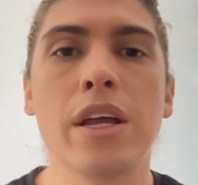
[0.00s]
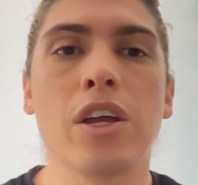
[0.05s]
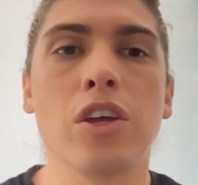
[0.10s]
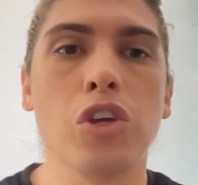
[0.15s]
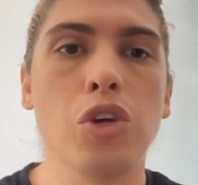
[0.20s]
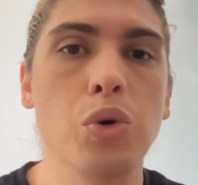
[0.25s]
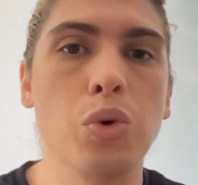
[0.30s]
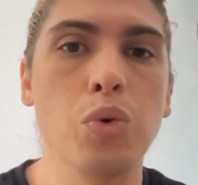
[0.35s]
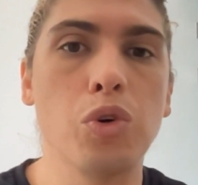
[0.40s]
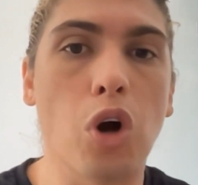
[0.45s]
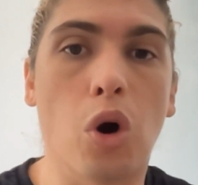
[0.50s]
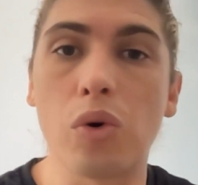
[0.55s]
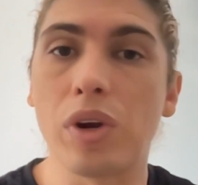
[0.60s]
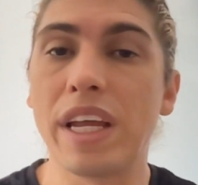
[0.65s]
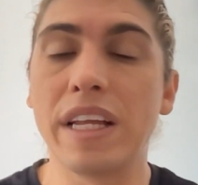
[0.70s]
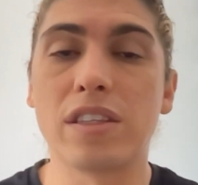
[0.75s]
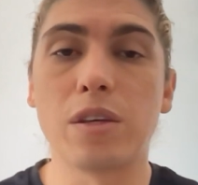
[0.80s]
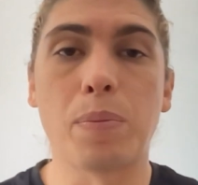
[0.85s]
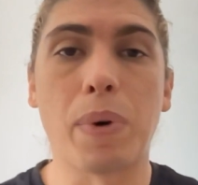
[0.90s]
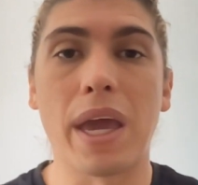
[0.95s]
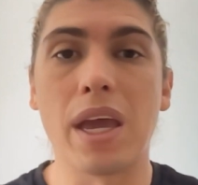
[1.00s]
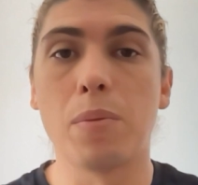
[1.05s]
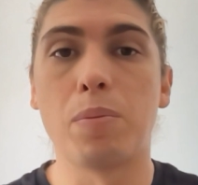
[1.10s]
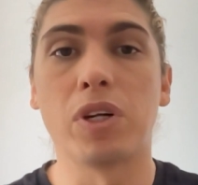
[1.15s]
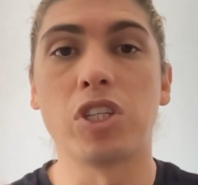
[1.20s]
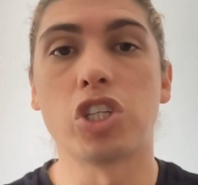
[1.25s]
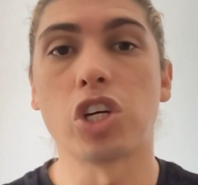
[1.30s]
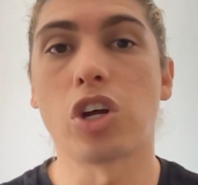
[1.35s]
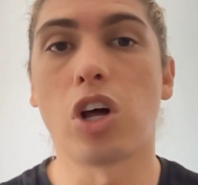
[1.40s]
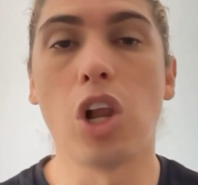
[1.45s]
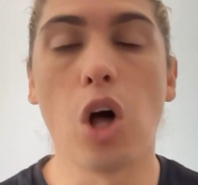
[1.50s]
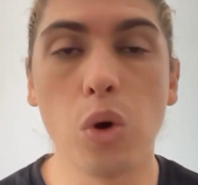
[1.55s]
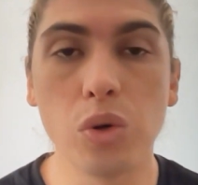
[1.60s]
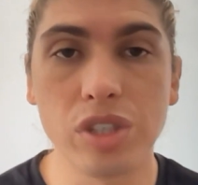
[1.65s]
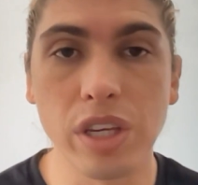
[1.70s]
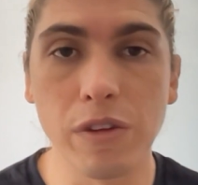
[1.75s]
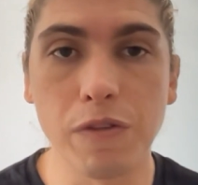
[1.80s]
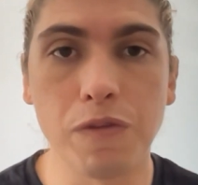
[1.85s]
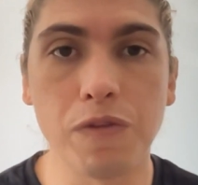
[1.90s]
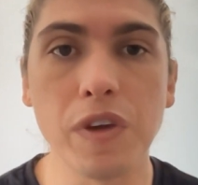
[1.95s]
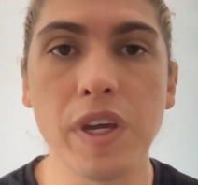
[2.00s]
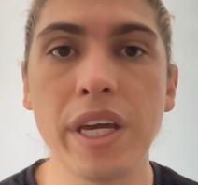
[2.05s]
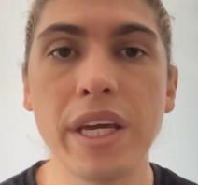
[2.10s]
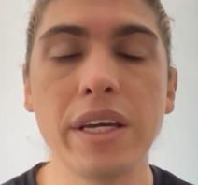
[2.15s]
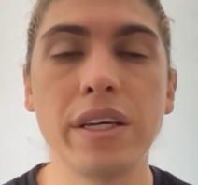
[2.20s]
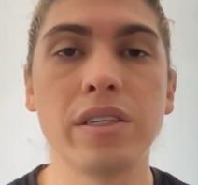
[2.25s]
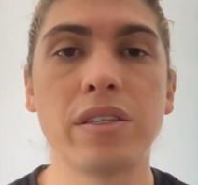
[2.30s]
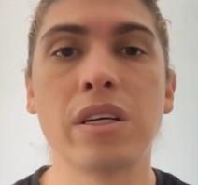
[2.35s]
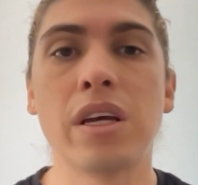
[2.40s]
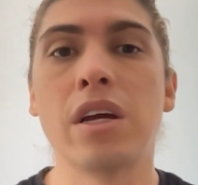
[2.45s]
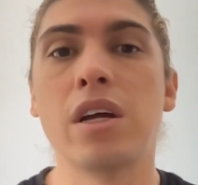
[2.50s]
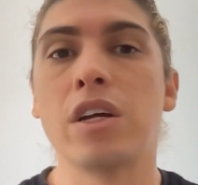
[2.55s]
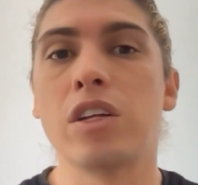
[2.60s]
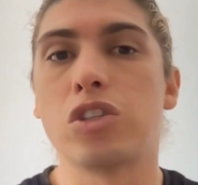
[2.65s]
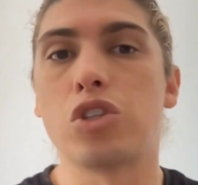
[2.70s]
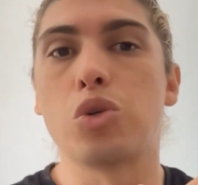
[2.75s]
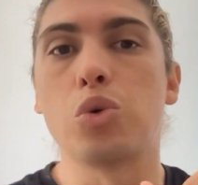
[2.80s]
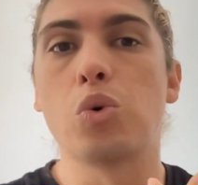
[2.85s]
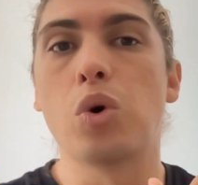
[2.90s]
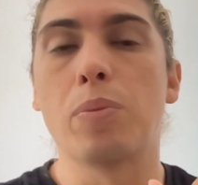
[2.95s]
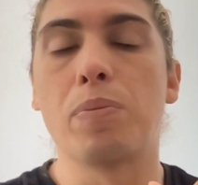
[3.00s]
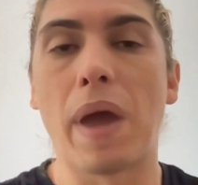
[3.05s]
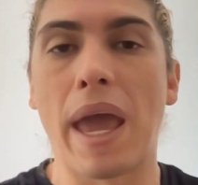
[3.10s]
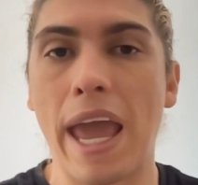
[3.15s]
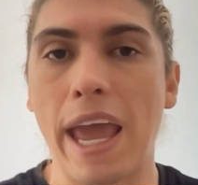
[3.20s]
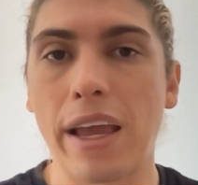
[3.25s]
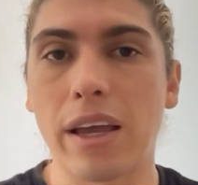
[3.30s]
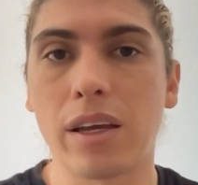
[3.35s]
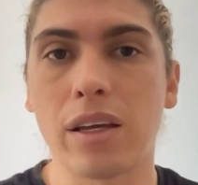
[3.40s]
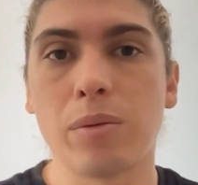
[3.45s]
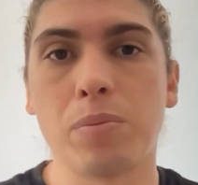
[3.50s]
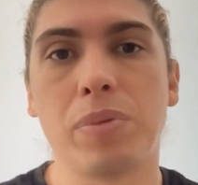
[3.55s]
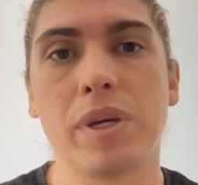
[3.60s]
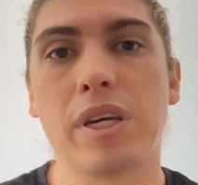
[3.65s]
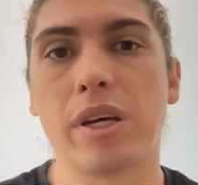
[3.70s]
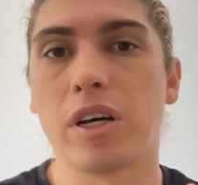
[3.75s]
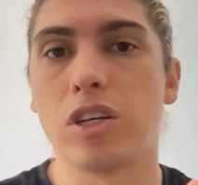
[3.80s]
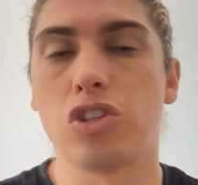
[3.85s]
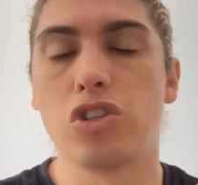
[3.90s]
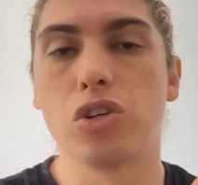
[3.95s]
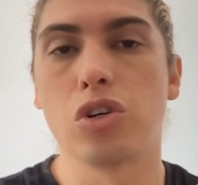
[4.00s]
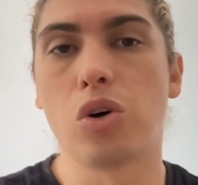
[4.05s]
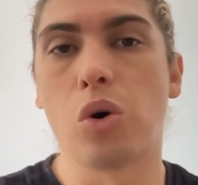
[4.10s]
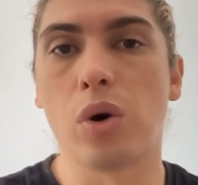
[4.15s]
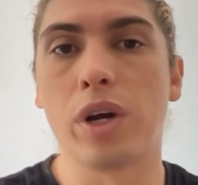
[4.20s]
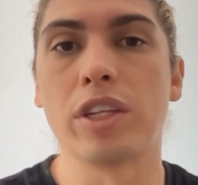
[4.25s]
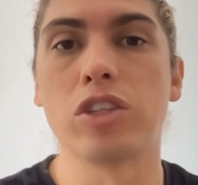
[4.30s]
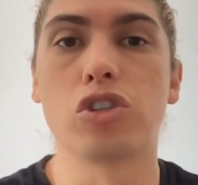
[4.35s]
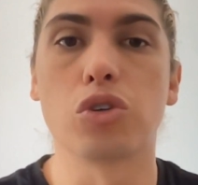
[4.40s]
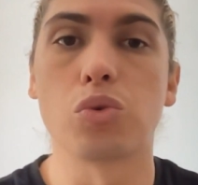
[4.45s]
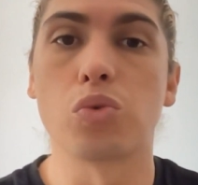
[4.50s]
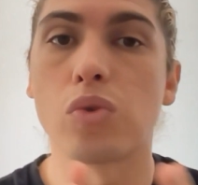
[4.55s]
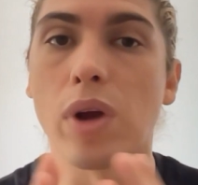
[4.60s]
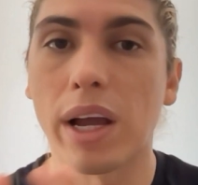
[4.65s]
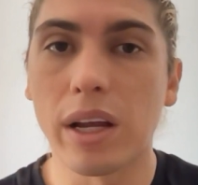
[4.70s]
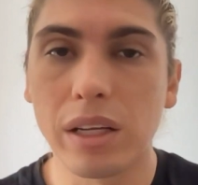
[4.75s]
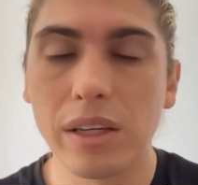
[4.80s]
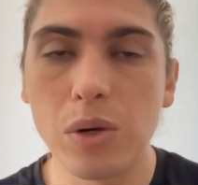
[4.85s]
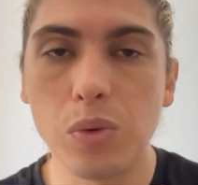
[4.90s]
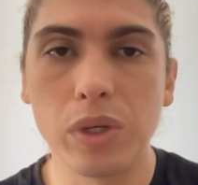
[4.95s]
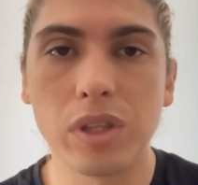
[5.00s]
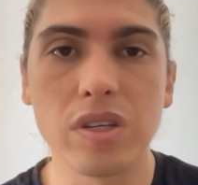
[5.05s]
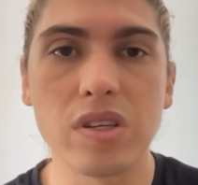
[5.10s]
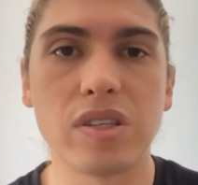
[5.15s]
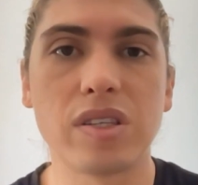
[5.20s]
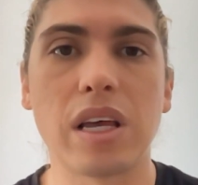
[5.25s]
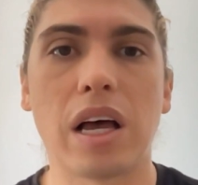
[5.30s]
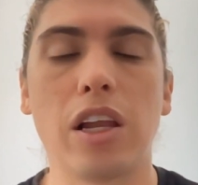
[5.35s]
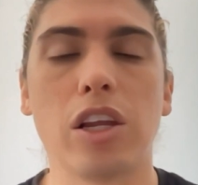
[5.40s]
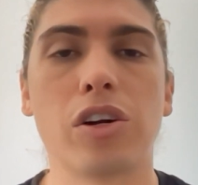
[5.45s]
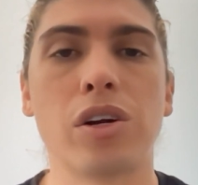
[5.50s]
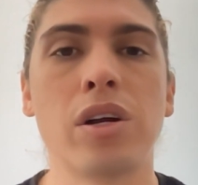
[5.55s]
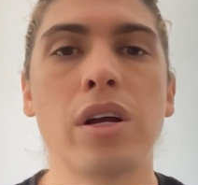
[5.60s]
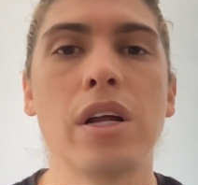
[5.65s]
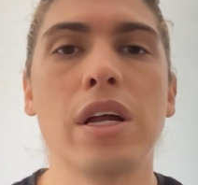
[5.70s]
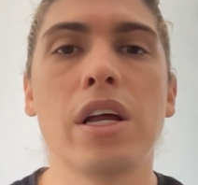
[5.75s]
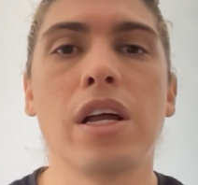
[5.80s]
You don't need to pay a bunch of closing fees to a bank because you're going directly with the seller.